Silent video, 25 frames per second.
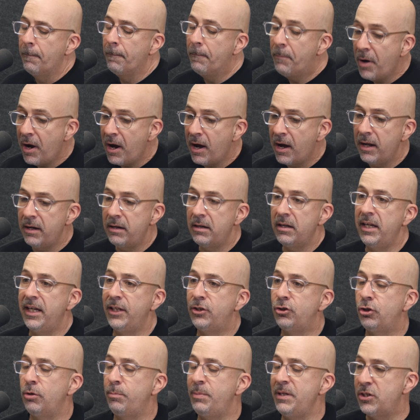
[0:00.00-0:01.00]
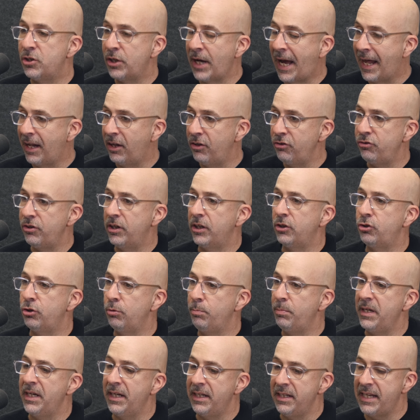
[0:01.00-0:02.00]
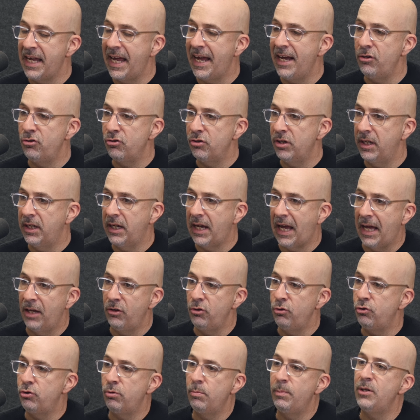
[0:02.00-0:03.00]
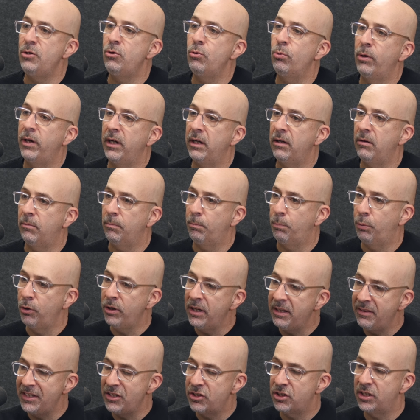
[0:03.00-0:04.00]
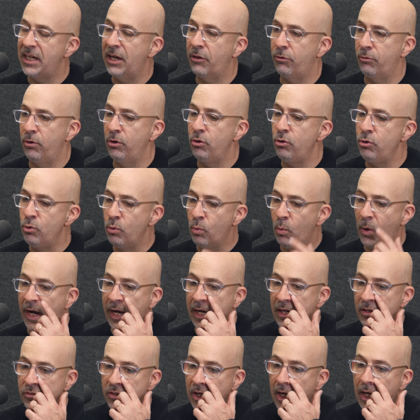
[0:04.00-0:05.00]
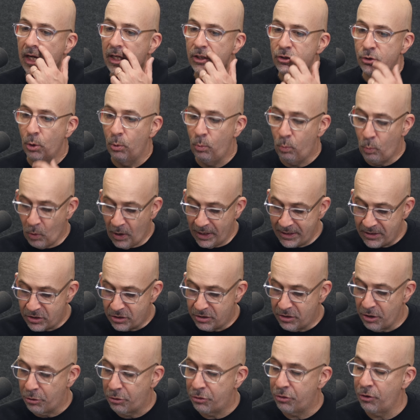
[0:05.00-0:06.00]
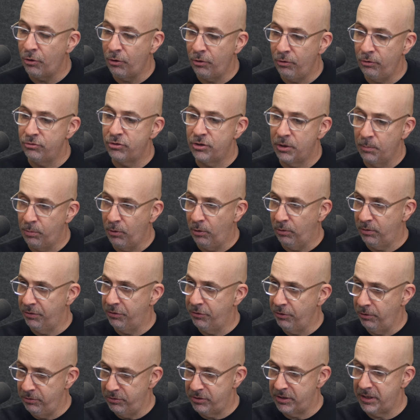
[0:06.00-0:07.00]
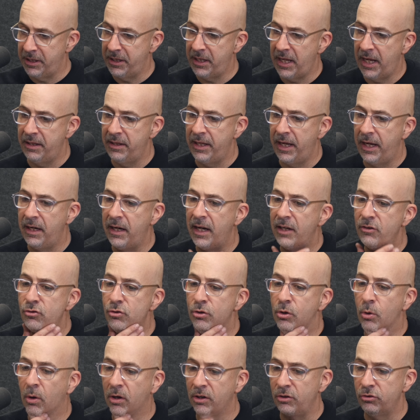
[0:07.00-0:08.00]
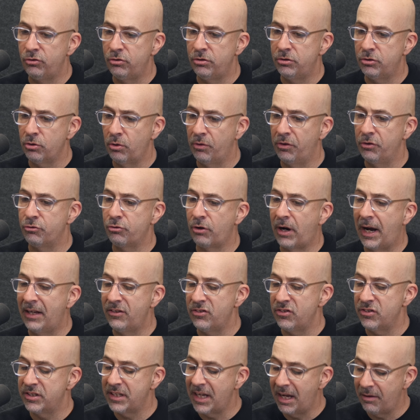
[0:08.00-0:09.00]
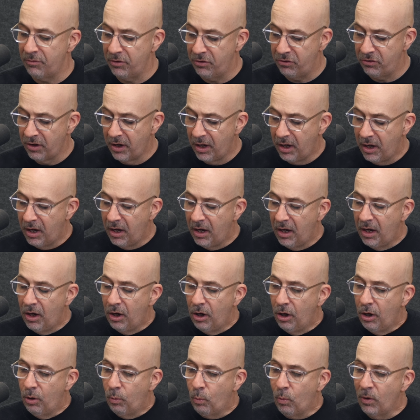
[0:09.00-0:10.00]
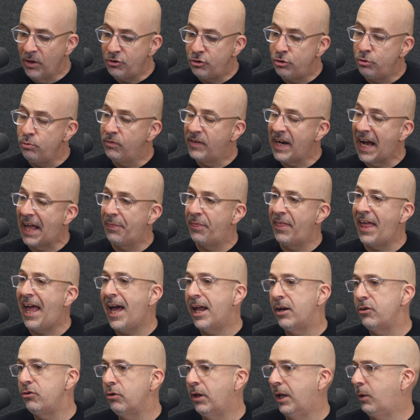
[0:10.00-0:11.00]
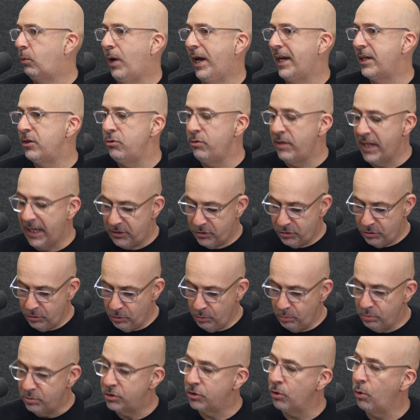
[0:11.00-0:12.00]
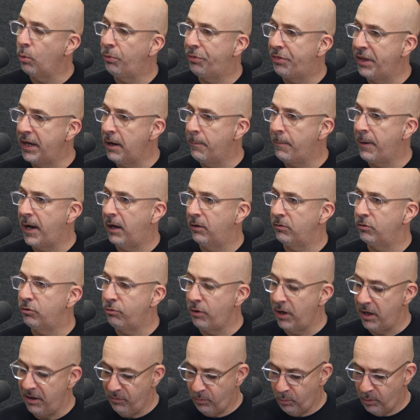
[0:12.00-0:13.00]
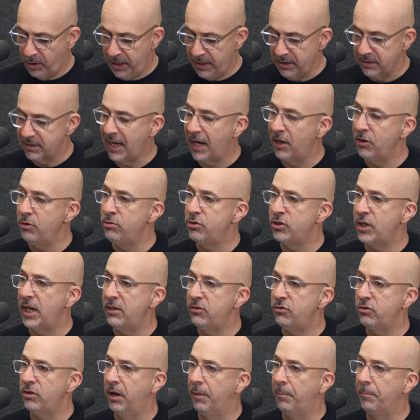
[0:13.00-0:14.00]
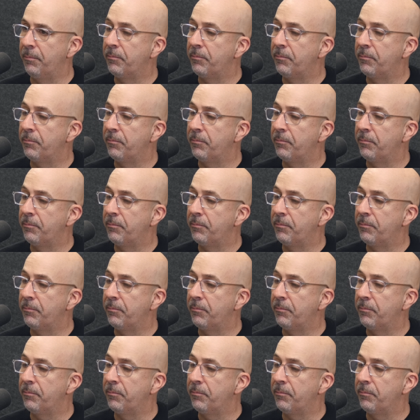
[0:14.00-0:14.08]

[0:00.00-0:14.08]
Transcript: But it should be challenging, it should be engaging, and you should be putting these together in new ways. So once the thirds, the broken thirds, and then as you go on and show the triads and sevenths, once you've got that and you're like, well, I can do that too. So think about creative ways. How do you change it up?